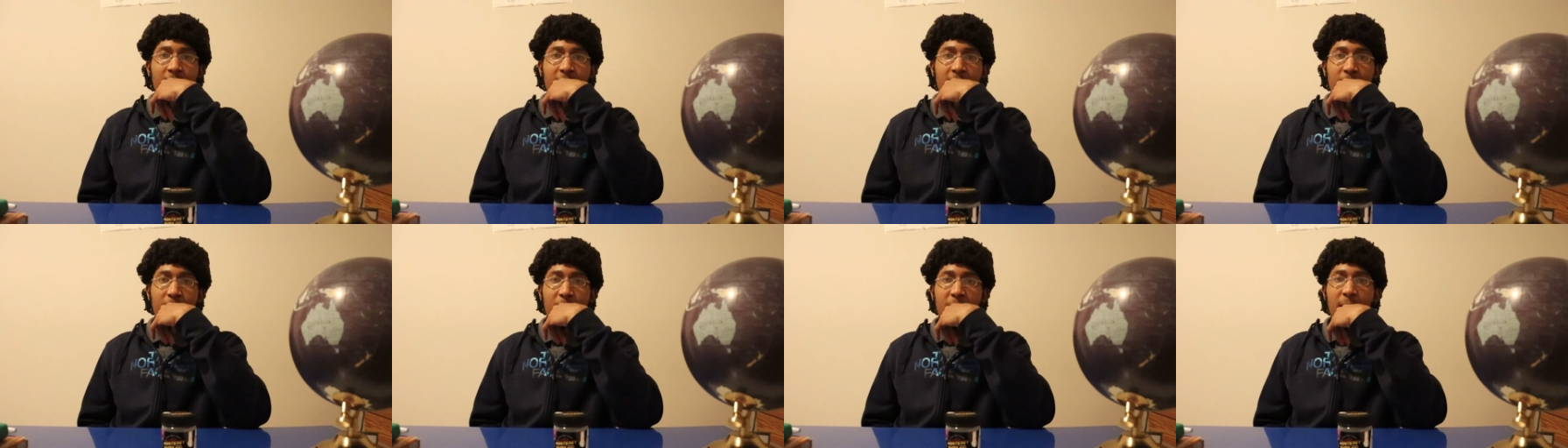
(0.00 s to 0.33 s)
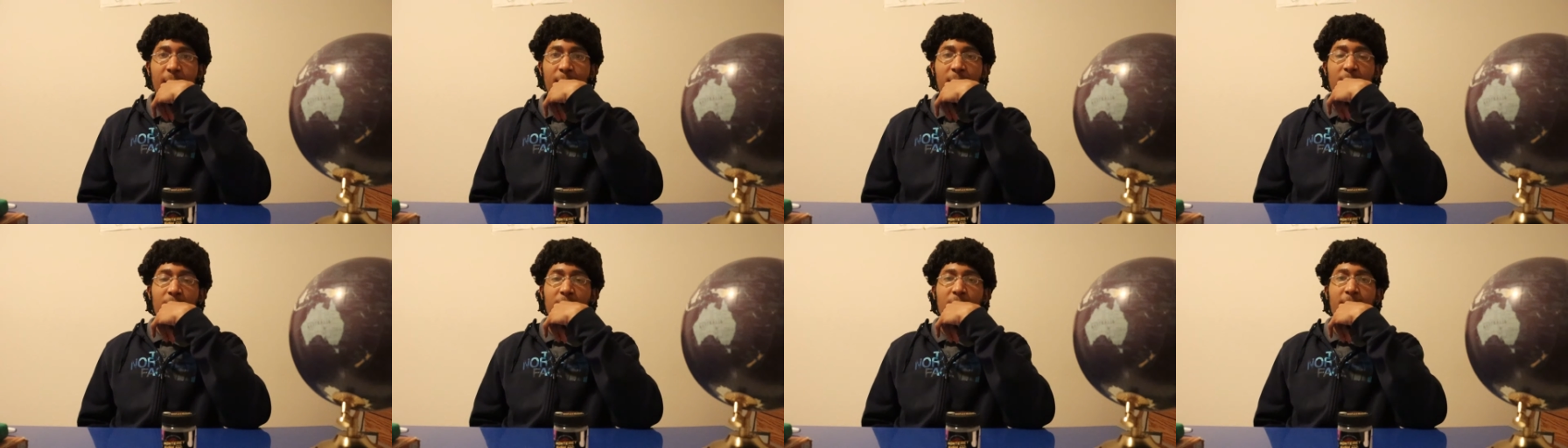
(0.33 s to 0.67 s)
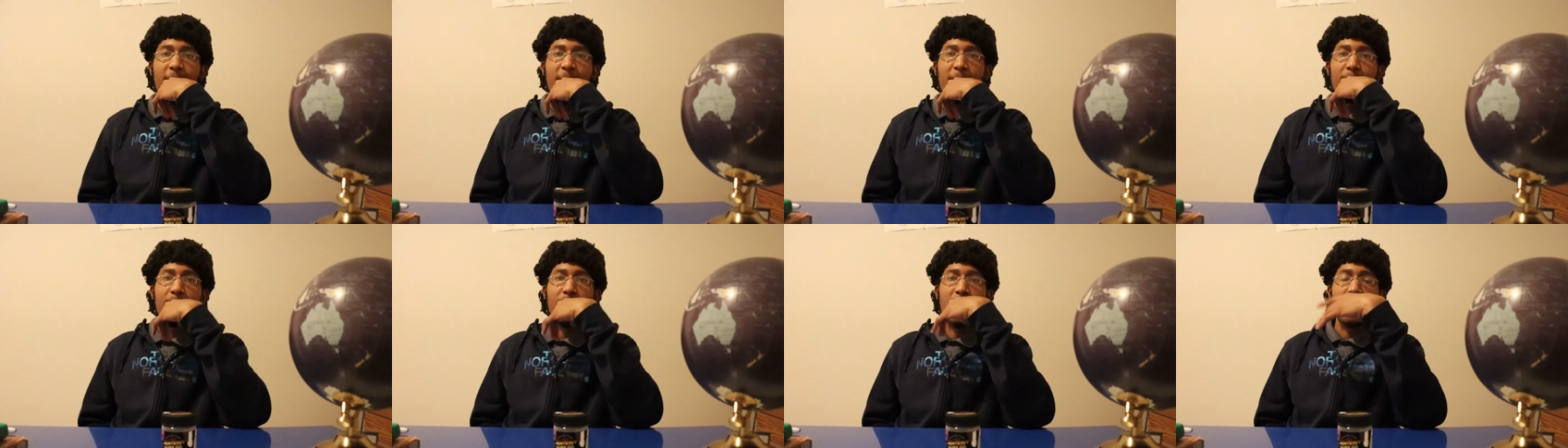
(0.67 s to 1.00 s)
Like me,
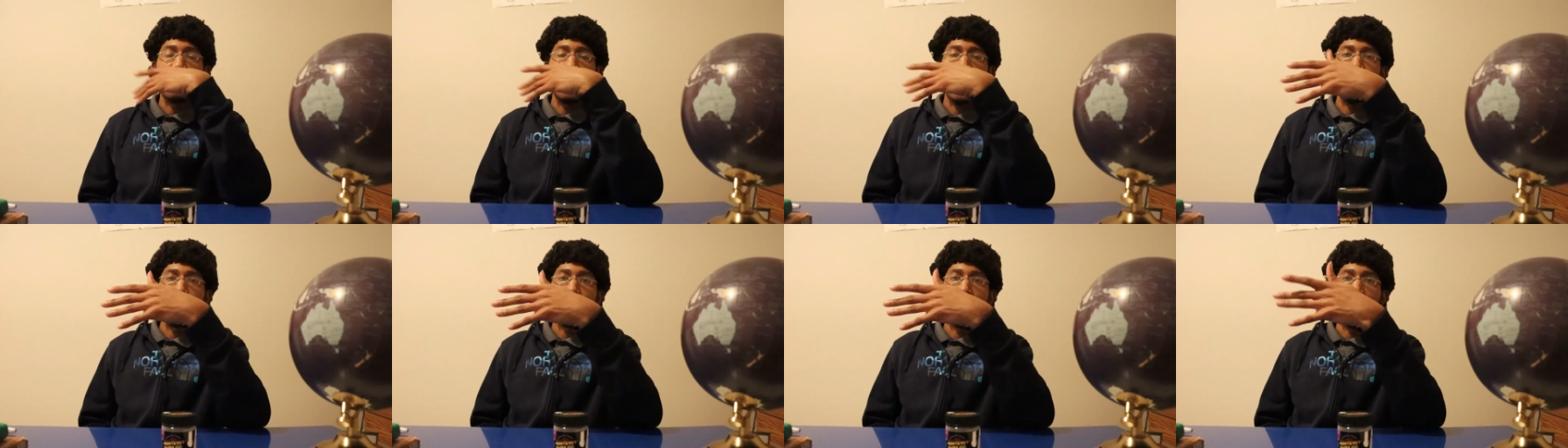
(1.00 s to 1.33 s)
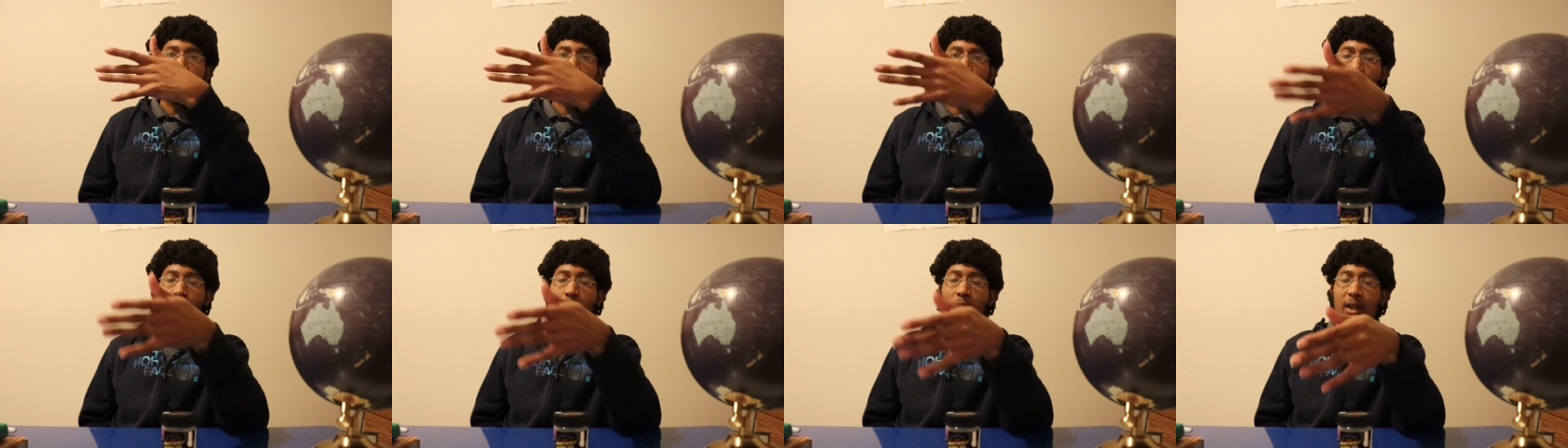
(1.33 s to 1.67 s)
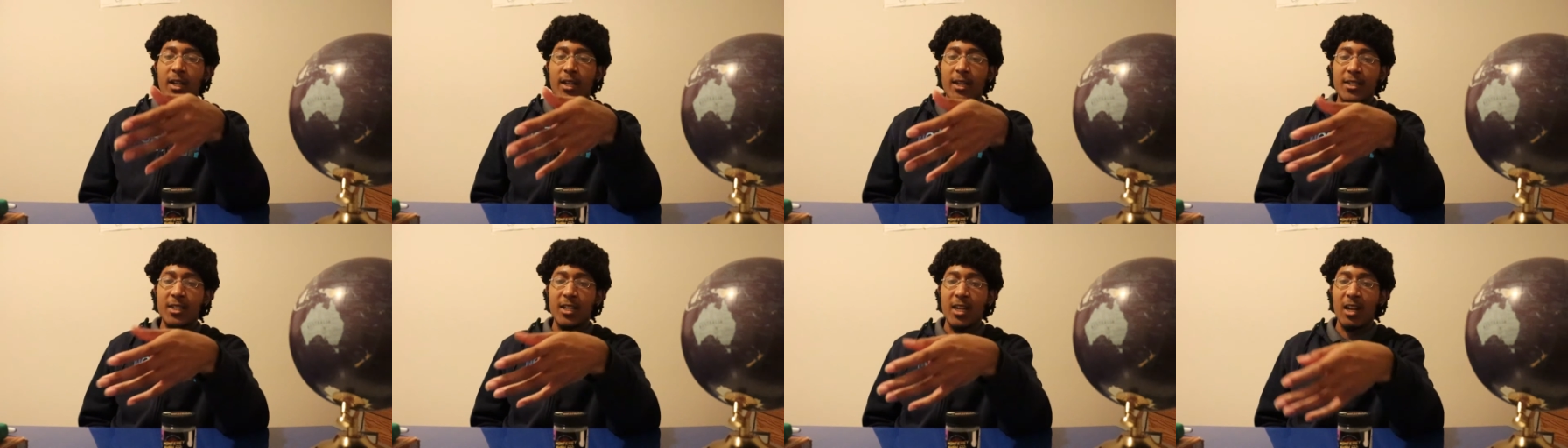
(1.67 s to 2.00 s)
I'm in my mid
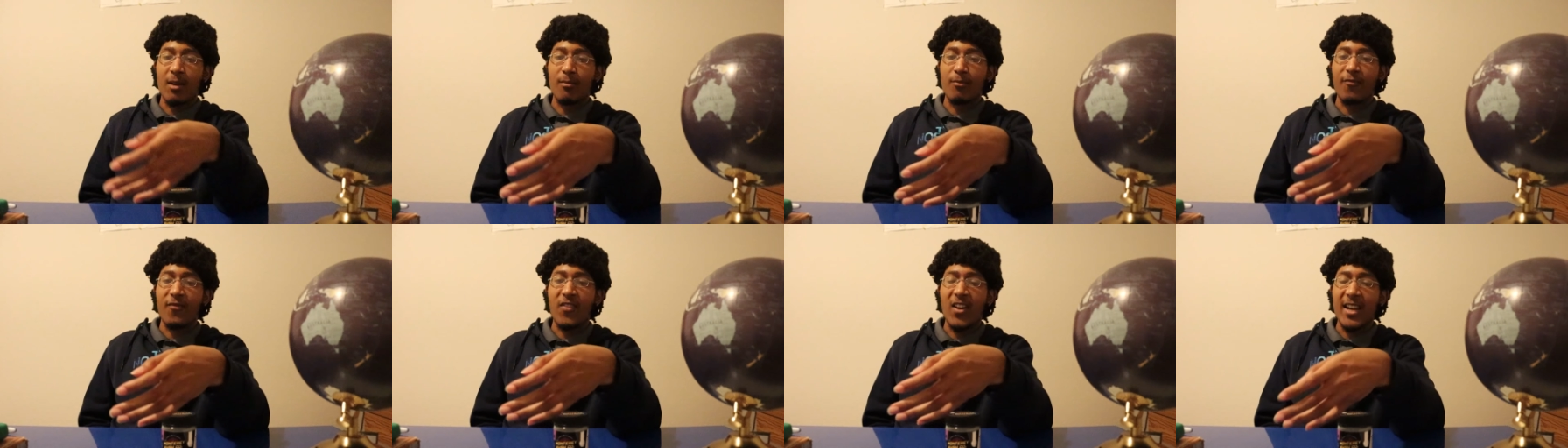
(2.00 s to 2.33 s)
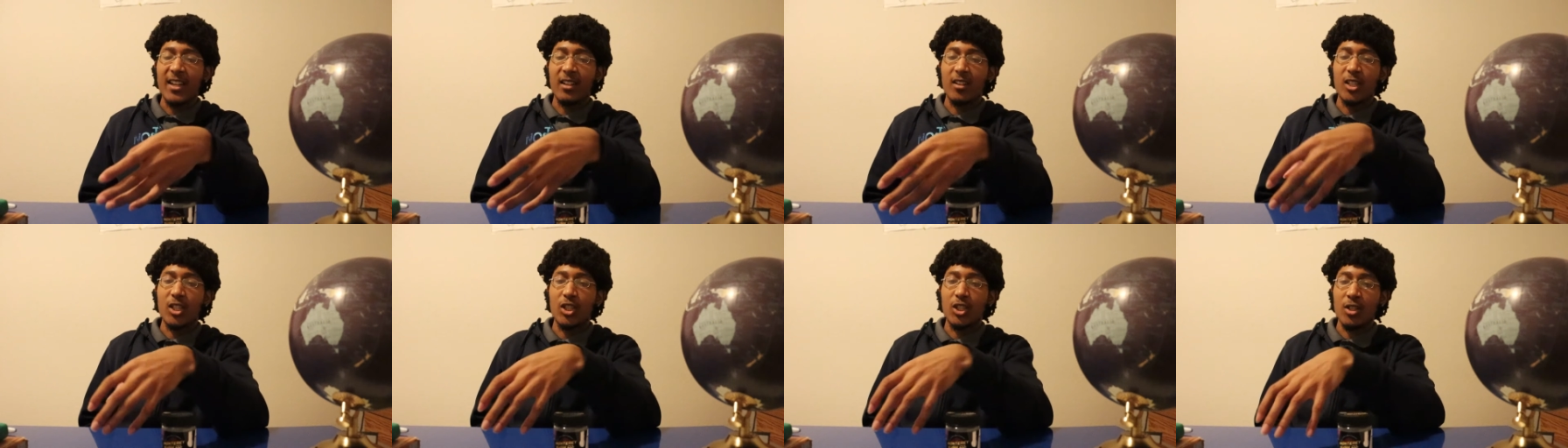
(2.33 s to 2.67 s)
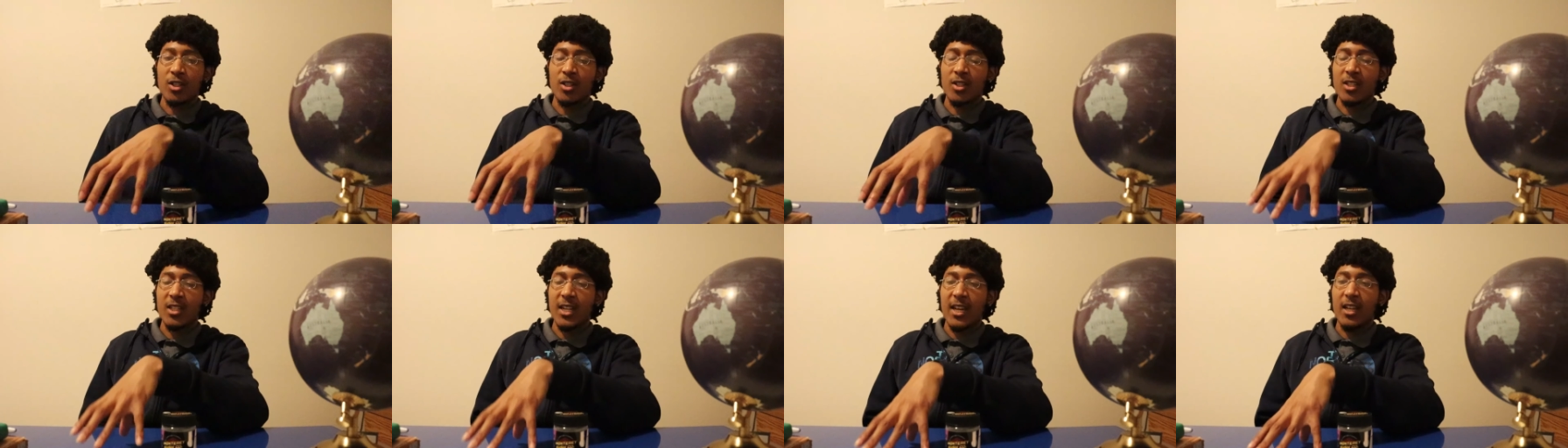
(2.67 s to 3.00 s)
20s and I'm finally
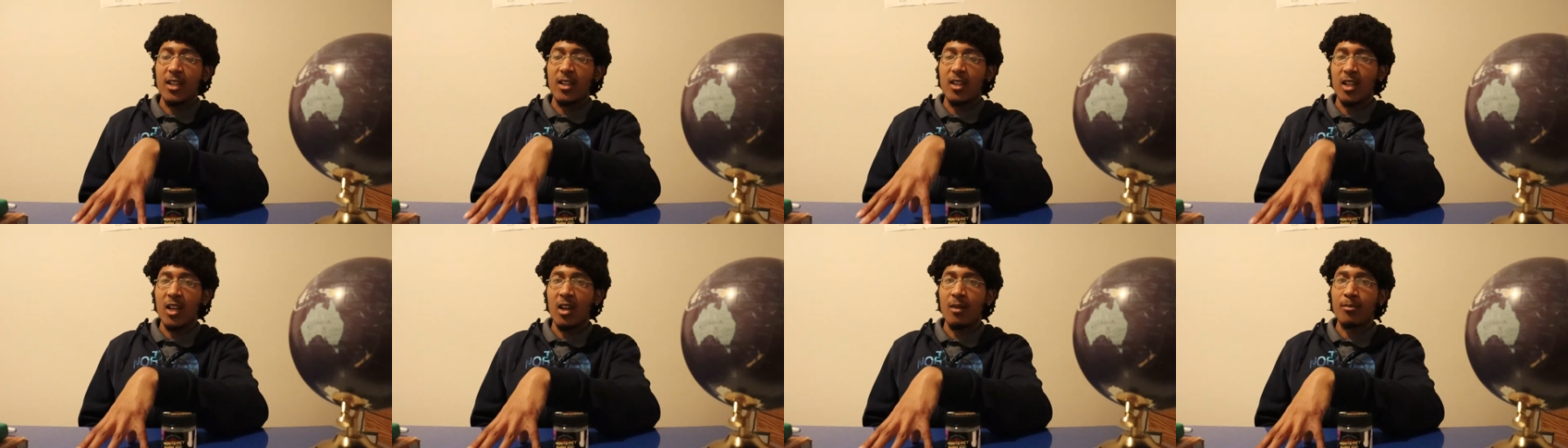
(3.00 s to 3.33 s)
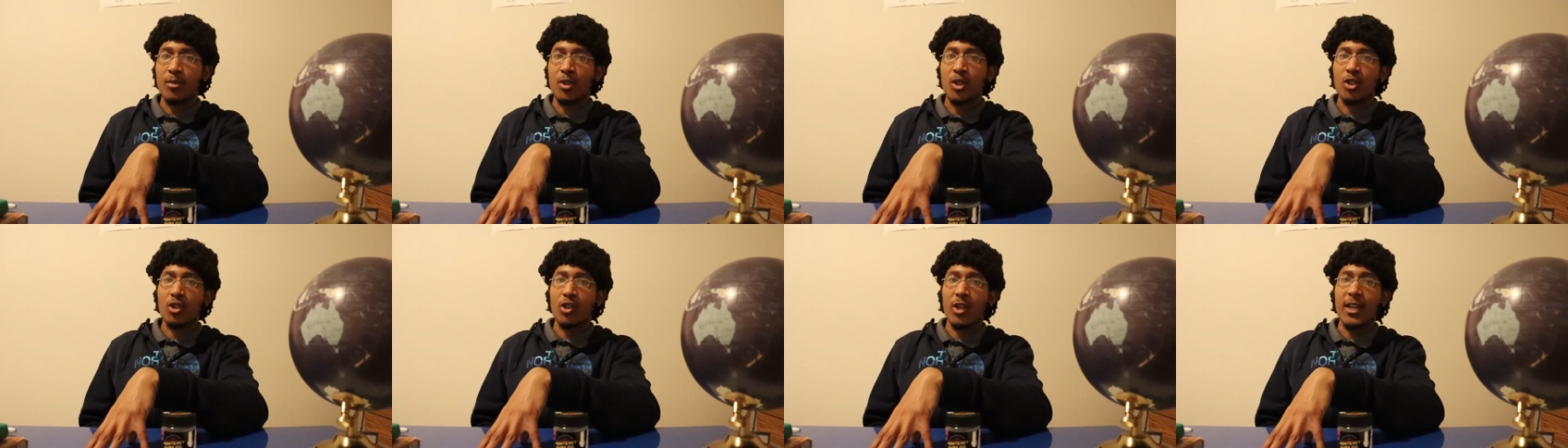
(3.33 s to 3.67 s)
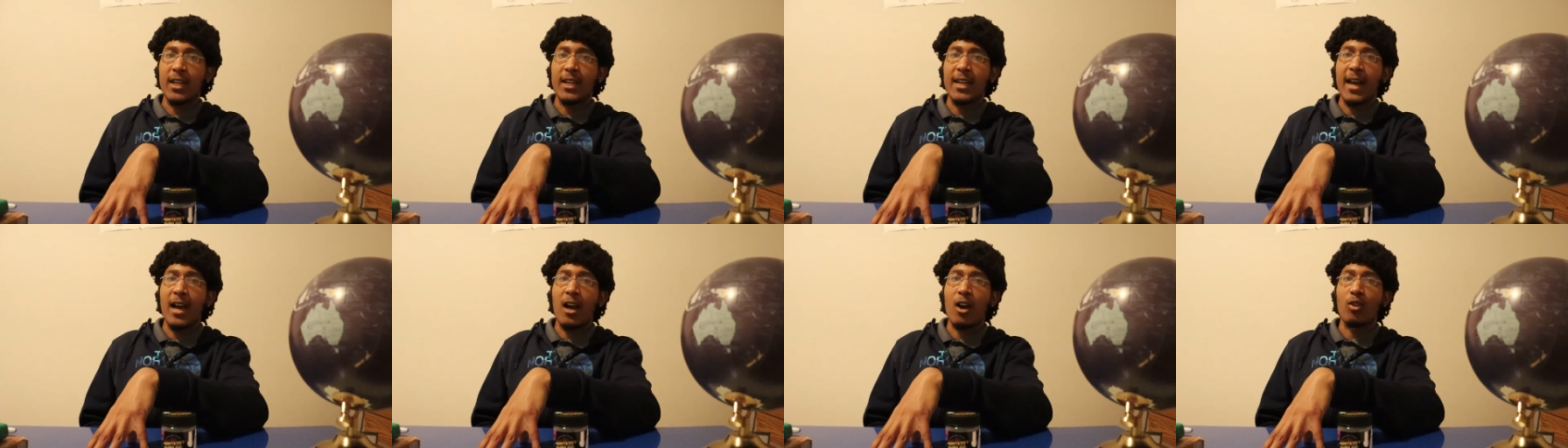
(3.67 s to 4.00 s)
just standing up
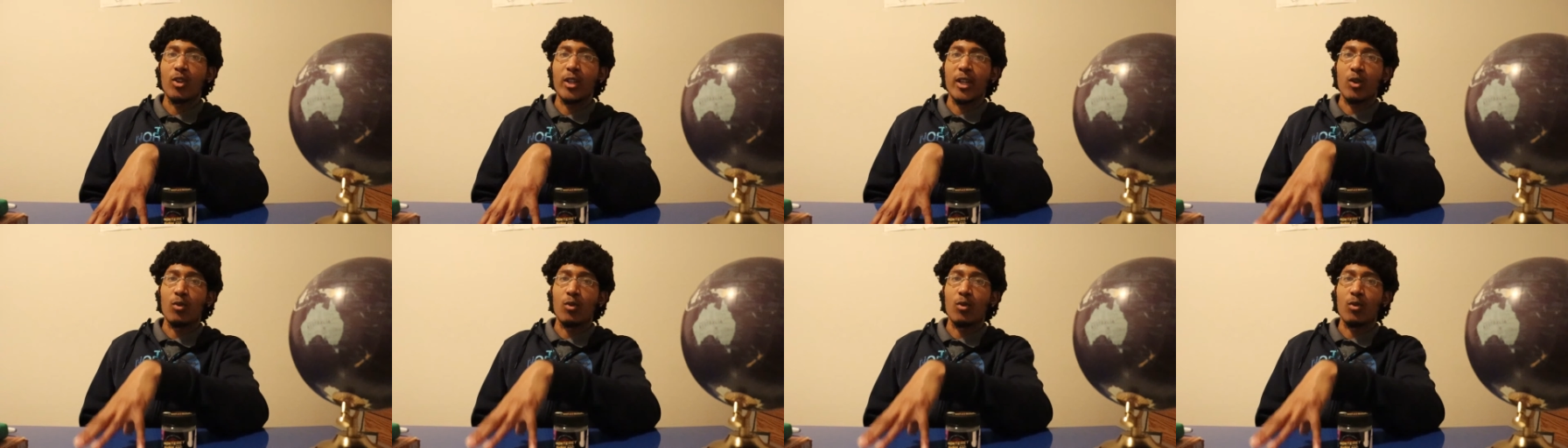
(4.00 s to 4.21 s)
straight now,